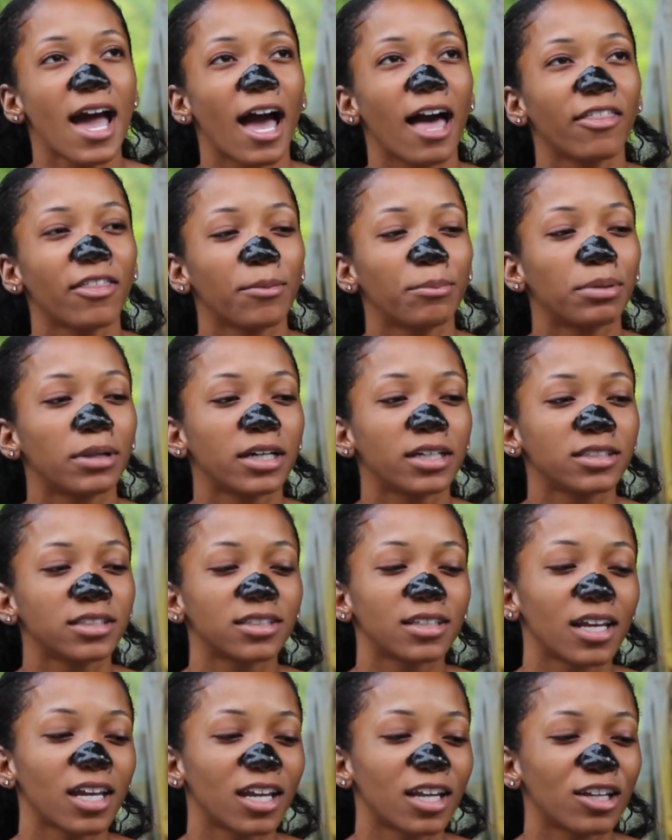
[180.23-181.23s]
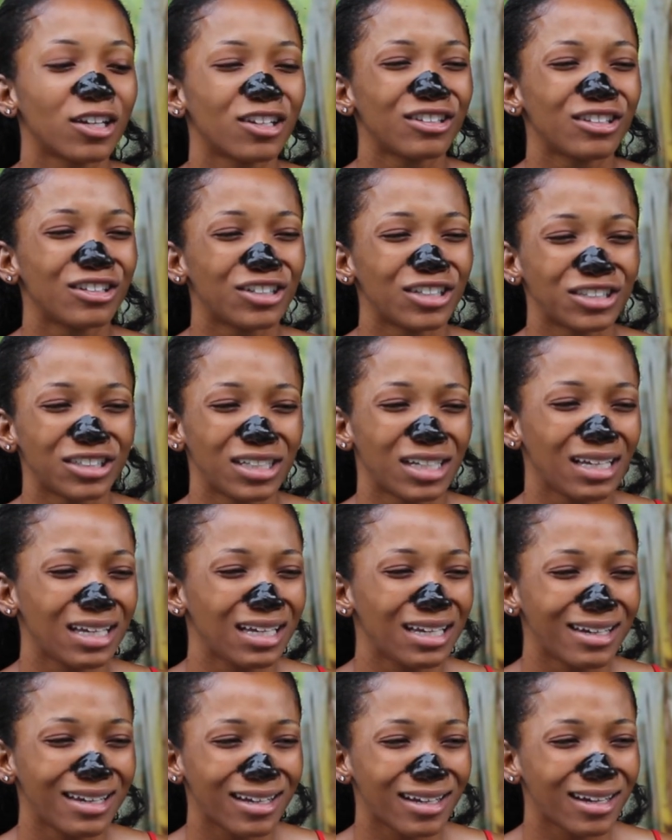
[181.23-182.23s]
And then plus like you're
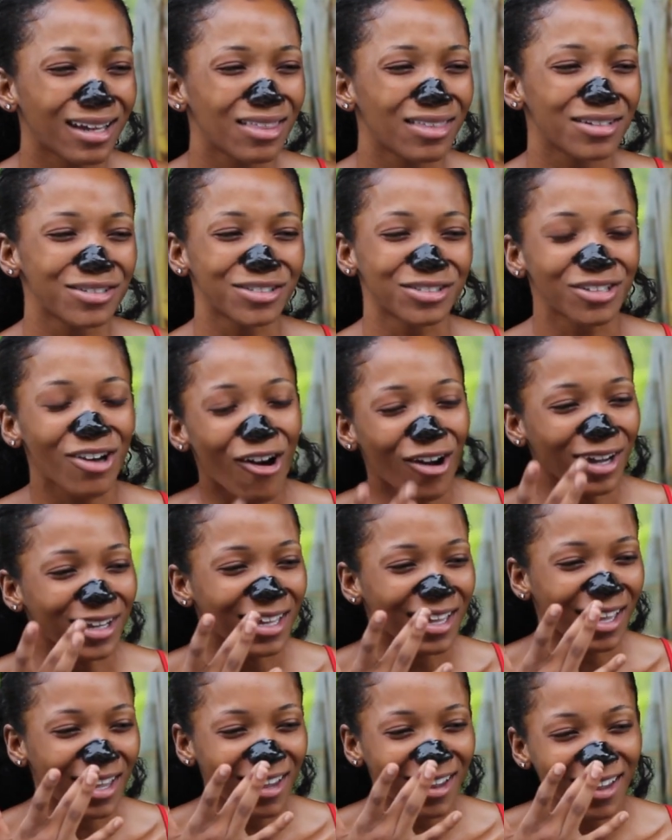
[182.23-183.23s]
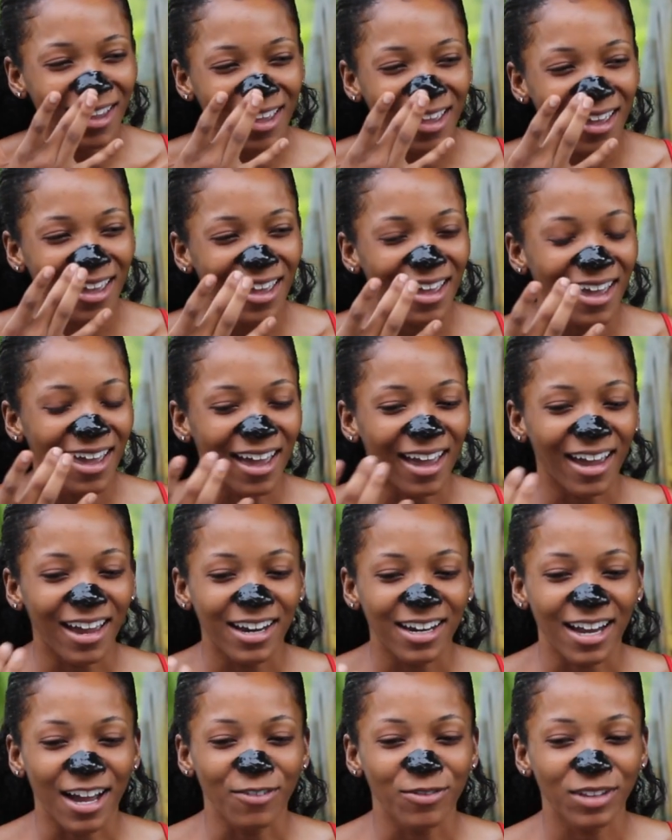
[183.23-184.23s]
eating and then you're talking
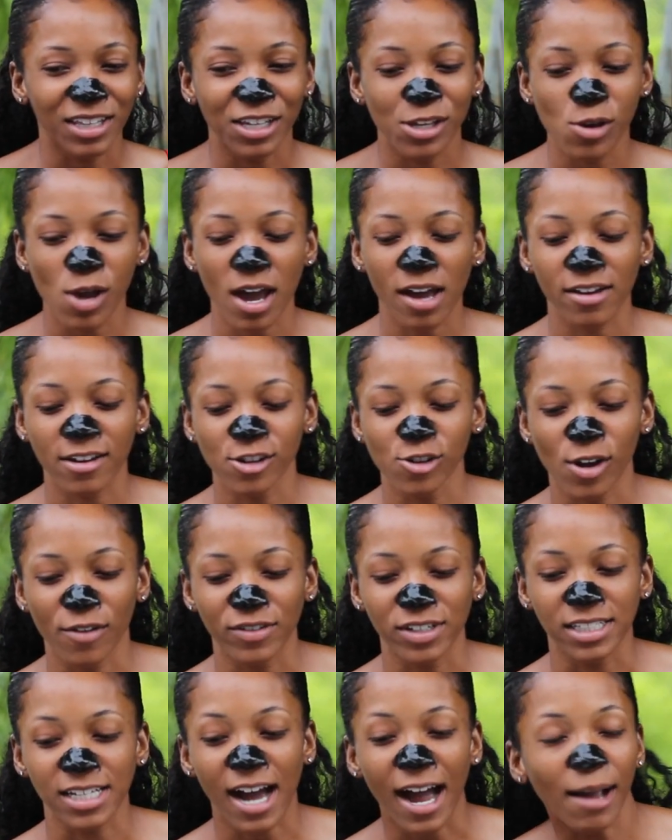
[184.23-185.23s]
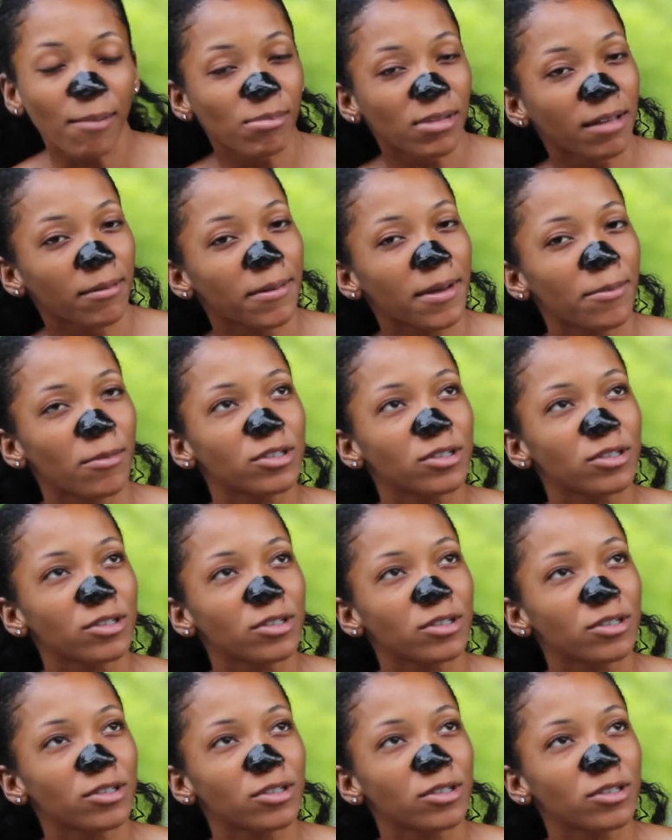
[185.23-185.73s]
and I feel like you, ha you have a time limit.